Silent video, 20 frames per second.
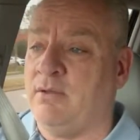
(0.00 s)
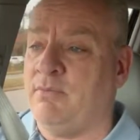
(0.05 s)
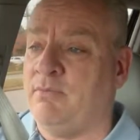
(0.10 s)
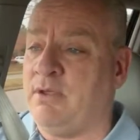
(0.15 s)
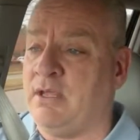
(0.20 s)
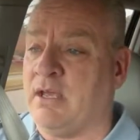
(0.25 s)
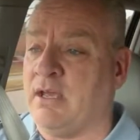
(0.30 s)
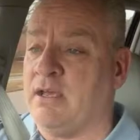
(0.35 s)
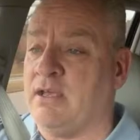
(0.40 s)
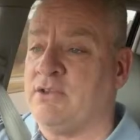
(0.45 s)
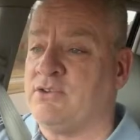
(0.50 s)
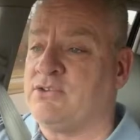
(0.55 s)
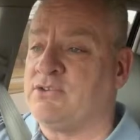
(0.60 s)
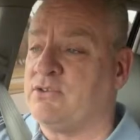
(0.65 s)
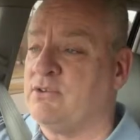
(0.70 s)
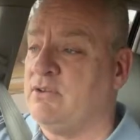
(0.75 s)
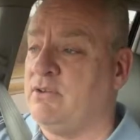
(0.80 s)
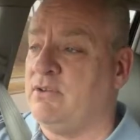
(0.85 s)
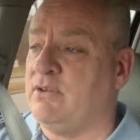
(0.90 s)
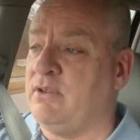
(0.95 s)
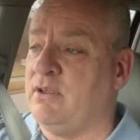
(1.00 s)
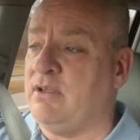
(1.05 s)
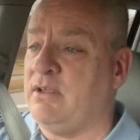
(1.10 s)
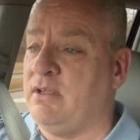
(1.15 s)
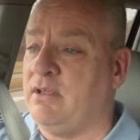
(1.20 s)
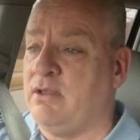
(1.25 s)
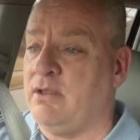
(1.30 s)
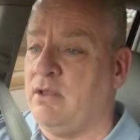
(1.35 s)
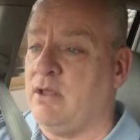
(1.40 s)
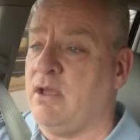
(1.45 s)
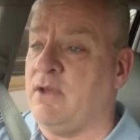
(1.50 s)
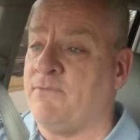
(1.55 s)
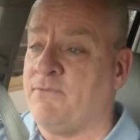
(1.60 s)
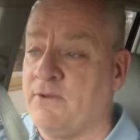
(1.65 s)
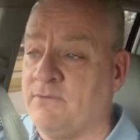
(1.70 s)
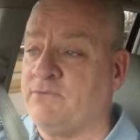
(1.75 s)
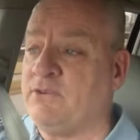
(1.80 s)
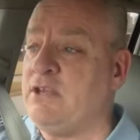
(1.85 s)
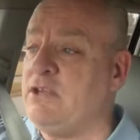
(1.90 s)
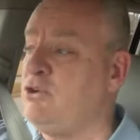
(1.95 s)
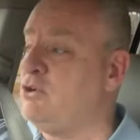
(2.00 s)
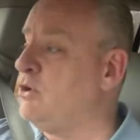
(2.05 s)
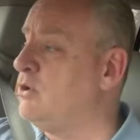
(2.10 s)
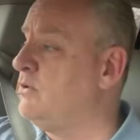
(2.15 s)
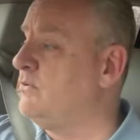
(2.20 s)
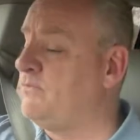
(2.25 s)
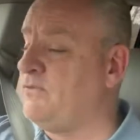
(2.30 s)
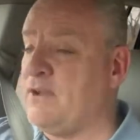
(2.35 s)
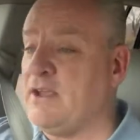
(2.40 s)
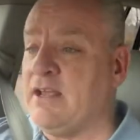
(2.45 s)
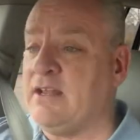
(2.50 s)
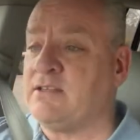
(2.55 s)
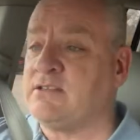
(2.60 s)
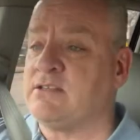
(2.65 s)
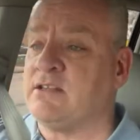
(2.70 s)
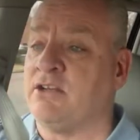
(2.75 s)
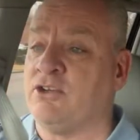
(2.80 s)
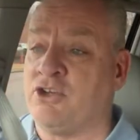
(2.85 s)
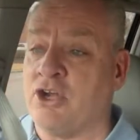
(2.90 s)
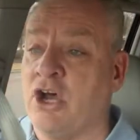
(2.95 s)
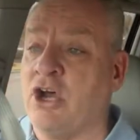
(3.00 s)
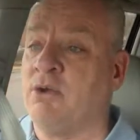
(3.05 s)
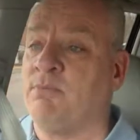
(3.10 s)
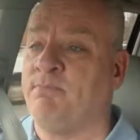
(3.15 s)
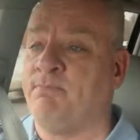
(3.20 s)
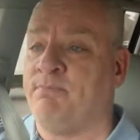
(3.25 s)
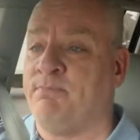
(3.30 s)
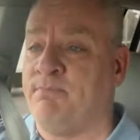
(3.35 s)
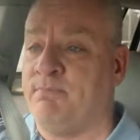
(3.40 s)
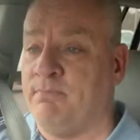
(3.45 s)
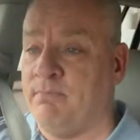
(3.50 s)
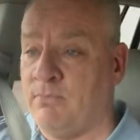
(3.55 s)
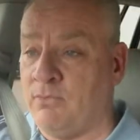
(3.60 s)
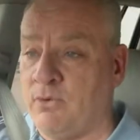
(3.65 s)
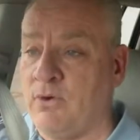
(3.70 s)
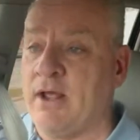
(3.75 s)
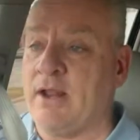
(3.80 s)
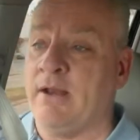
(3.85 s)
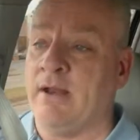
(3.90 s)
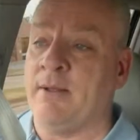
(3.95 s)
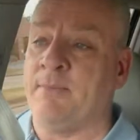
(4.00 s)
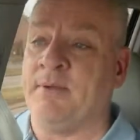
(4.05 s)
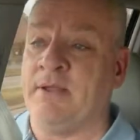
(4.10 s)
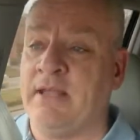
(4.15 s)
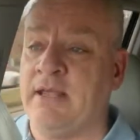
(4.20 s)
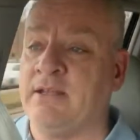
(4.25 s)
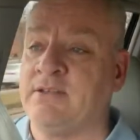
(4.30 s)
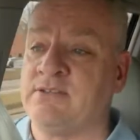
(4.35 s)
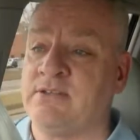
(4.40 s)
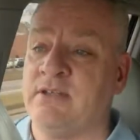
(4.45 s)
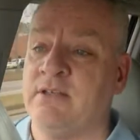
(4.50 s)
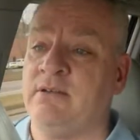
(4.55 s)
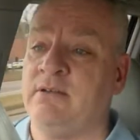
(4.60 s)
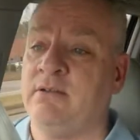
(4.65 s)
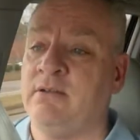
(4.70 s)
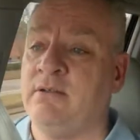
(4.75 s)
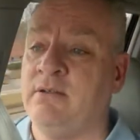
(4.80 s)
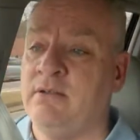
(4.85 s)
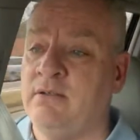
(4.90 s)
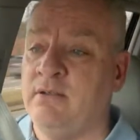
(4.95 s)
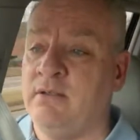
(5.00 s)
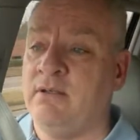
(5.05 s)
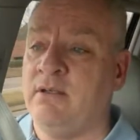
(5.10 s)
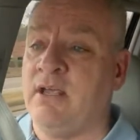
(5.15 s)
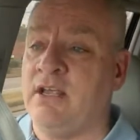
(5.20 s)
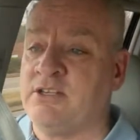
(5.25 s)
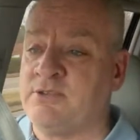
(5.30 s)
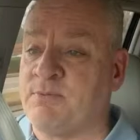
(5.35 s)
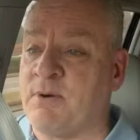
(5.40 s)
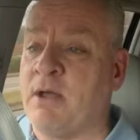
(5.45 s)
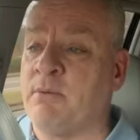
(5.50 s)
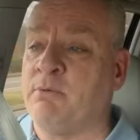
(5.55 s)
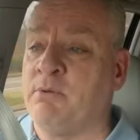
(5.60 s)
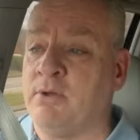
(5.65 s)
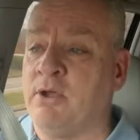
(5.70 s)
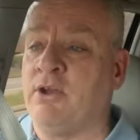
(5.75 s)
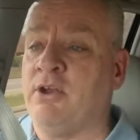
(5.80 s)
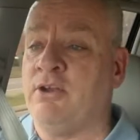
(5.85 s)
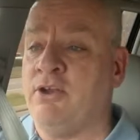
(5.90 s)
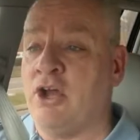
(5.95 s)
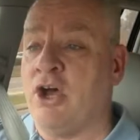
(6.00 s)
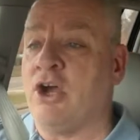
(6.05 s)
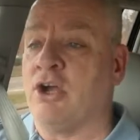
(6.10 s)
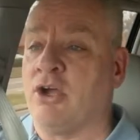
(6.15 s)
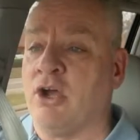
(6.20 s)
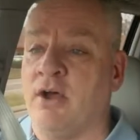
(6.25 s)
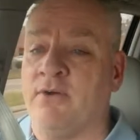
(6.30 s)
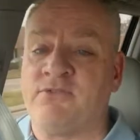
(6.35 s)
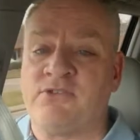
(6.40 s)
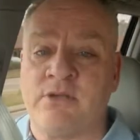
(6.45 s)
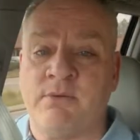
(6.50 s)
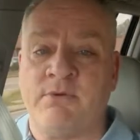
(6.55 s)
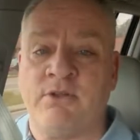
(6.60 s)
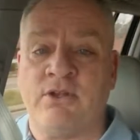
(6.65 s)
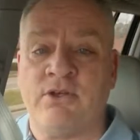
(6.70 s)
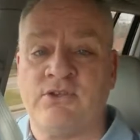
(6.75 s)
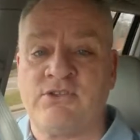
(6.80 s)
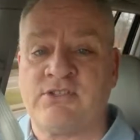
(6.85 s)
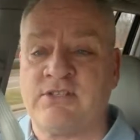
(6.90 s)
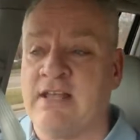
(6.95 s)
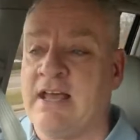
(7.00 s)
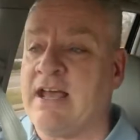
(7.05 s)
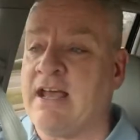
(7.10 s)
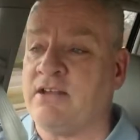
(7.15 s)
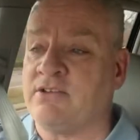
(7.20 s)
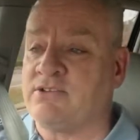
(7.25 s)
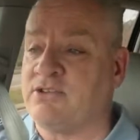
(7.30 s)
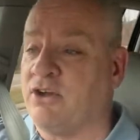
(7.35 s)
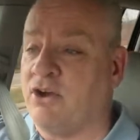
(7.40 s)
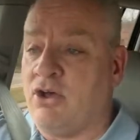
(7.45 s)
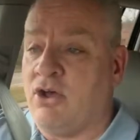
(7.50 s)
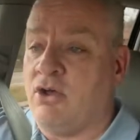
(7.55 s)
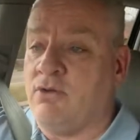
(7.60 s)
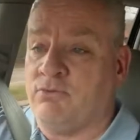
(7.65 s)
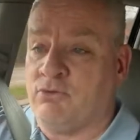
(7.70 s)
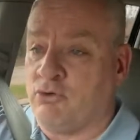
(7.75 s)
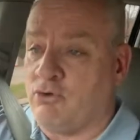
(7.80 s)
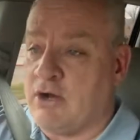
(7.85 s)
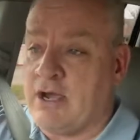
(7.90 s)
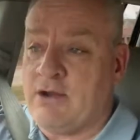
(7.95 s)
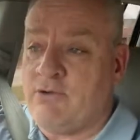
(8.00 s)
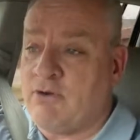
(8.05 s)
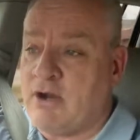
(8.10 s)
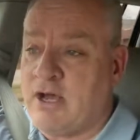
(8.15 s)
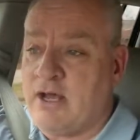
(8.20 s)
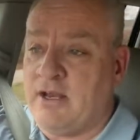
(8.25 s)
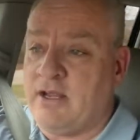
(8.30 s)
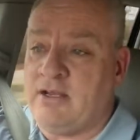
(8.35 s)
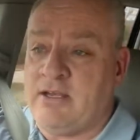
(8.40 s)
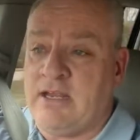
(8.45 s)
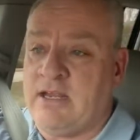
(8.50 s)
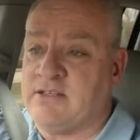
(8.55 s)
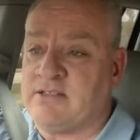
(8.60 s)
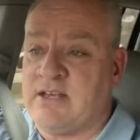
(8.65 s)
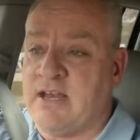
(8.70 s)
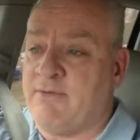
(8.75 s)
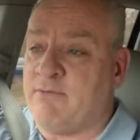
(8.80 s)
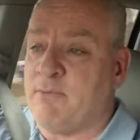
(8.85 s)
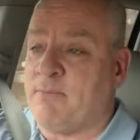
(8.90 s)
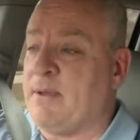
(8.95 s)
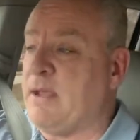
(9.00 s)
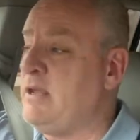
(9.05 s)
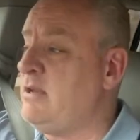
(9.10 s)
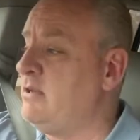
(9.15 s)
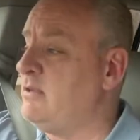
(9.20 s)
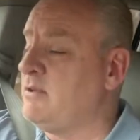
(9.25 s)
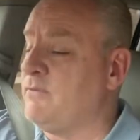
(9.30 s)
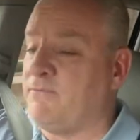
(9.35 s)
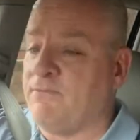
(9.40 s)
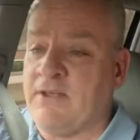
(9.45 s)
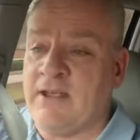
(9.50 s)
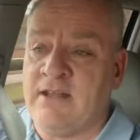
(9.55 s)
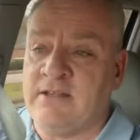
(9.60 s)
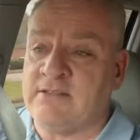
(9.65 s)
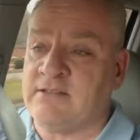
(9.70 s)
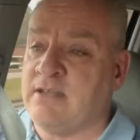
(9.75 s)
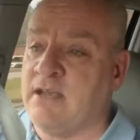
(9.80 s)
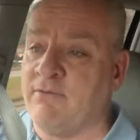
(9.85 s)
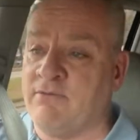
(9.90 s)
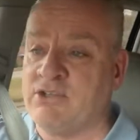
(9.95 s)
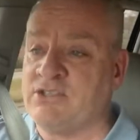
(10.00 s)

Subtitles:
Because a 15-year-old fence and a dog running up against it is probably going to knock off some of those slats. They're all dry rotted. He has never painted the fence, never